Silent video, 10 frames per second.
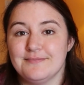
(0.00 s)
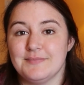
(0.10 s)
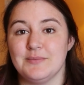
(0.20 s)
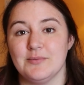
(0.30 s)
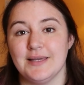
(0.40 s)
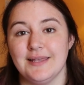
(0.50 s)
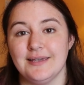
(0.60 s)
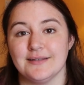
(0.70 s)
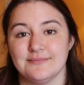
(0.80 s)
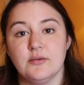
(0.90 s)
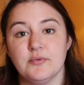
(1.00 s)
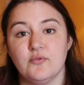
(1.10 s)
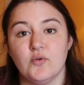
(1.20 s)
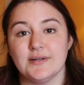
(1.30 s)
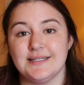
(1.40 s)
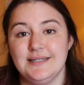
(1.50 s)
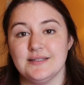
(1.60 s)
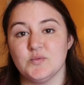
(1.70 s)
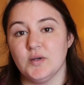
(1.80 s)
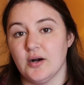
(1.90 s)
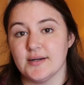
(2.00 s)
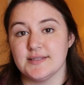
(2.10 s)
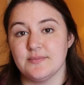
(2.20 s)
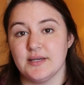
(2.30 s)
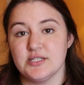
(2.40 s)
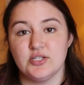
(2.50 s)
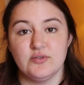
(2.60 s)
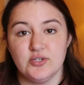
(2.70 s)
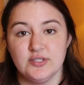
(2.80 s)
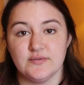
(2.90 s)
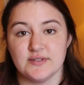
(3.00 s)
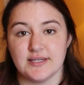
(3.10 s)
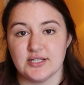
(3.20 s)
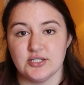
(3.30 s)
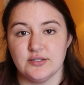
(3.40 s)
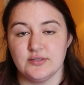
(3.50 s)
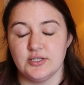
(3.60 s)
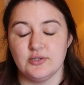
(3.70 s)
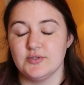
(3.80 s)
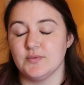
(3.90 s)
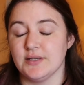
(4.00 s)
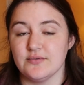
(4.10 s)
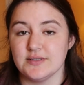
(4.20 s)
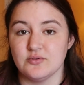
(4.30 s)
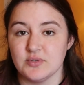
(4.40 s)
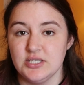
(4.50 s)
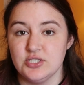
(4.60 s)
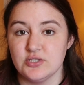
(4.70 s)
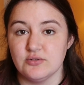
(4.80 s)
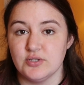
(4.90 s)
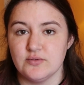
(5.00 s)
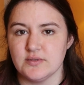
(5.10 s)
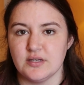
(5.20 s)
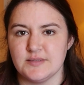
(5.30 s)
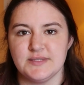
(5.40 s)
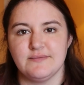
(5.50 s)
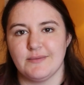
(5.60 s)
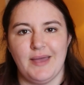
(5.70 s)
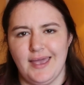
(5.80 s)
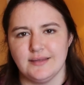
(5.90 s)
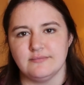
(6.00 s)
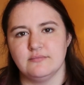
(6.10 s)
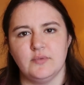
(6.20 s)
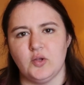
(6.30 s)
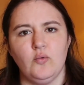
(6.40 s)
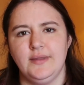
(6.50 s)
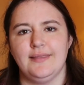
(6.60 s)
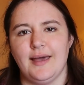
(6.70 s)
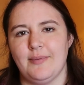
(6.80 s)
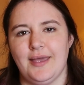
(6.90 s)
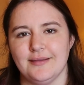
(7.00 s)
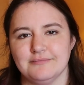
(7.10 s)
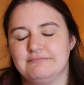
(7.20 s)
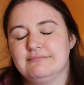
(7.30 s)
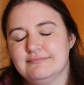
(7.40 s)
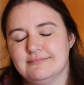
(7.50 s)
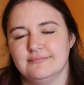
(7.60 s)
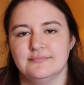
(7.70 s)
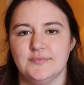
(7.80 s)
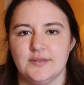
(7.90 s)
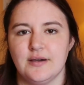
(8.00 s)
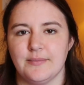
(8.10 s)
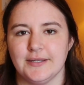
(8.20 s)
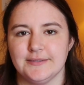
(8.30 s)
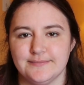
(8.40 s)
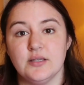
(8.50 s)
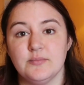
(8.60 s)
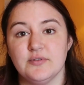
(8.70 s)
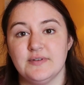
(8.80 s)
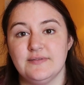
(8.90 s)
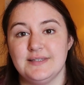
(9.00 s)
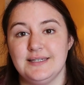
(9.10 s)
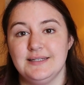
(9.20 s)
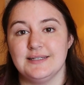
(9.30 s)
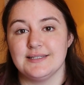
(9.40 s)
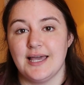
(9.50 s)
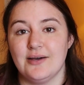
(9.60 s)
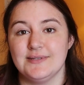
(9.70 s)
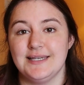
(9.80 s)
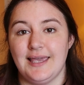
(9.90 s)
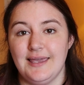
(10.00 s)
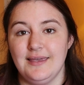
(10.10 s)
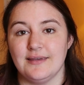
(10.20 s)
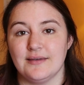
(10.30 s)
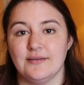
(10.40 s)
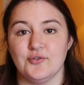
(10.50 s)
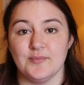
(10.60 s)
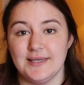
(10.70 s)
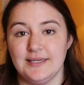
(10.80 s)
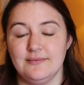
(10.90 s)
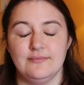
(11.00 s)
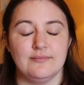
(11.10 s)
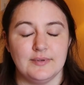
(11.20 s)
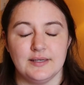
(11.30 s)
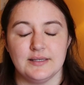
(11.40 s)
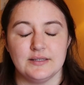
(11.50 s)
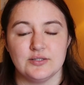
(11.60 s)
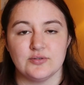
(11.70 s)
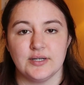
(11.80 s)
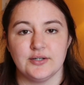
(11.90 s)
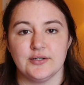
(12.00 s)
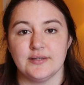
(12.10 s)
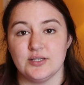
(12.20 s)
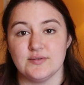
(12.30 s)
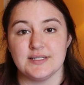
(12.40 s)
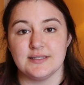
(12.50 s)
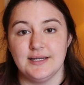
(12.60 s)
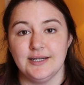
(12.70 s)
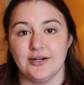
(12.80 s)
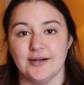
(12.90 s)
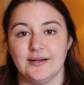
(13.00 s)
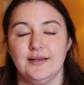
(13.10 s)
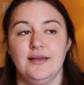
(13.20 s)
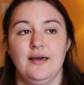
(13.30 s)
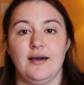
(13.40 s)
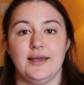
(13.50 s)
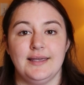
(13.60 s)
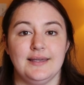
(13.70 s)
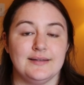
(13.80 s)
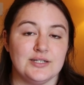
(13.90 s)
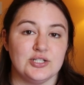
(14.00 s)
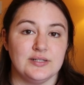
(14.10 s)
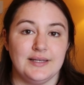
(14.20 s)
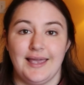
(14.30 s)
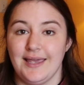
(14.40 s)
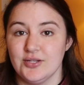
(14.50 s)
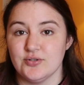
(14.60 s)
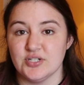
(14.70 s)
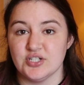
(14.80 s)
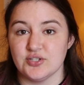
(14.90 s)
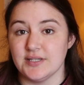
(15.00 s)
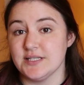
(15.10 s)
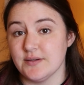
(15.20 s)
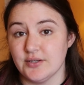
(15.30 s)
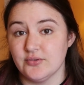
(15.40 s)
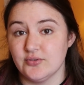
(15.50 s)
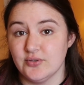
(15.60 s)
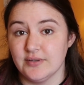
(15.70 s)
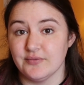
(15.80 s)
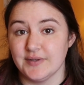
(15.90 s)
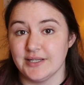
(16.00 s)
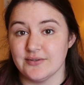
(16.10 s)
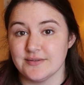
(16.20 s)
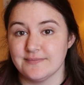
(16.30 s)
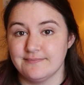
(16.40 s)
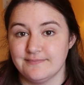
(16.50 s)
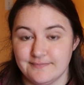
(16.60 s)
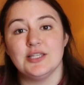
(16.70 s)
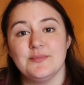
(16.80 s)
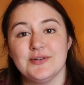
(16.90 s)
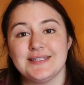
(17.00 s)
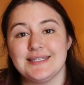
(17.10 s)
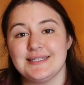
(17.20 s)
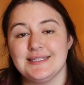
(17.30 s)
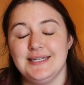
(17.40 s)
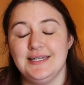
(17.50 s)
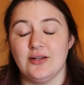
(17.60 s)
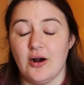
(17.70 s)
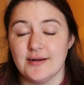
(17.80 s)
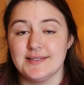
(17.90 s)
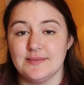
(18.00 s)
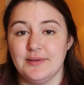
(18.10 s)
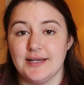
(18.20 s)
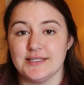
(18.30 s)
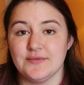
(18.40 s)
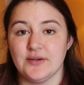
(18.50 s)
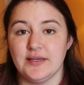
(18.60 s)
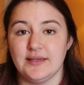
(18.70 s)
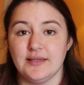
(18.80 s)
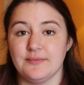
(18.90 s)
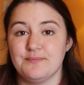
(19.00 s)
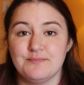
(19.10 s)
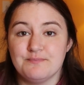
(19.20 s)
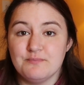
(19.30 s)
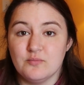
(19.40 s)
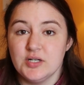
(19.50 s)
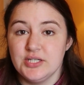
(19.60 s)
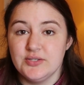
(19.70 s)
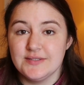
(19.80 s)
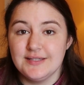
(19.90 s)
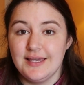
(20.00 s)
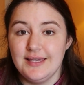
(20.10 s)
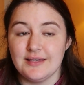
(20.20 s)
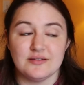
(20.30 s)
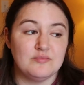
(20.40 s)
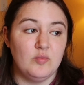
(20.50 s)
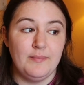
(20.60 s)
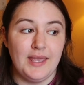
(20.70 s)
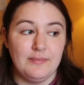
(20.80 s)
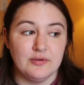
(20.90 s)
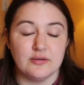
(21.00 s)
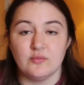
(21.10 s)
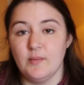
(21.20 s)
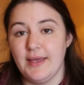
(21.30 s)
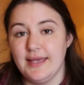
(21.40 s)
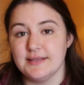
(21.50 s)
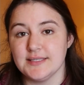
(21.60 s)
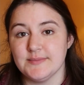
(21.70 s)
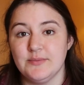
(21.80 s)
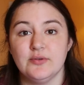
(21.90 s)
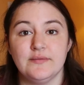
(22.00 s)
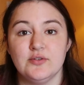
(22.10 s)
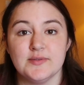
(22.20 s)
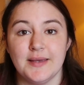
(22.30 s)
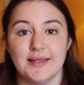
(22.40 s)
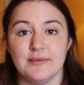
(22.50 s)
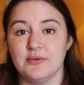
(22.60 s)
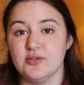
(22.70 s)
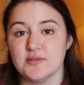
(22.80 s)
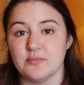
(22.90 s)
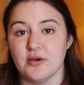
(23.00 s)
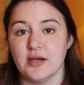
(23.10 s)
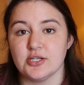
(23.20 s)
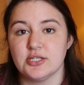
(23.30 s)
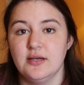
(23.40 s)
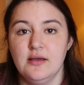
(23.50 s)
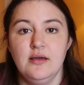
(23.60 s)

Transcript: People might like it. Number 14 is what art supplies do you use for sketching? Do you use whatever's in reach? Do you use a specific pen and only that pen? Talk about it. Number 15 is how to ink. For me, being an illustrator that uses line art, I ink digitally and traditionally, so I could do 2 different videos. Number 16, art supplies for inking. What do you use to ink? What paper? What pens? Maybe you don't even use a pen, maybe you use a brush.